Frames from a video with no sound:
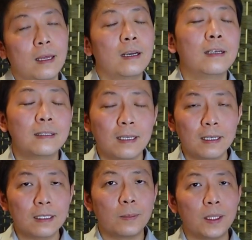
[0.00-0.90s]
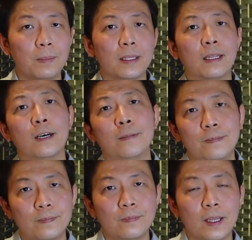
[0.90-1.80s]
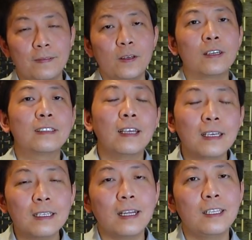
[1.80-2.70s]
There is an income limit though. If you are single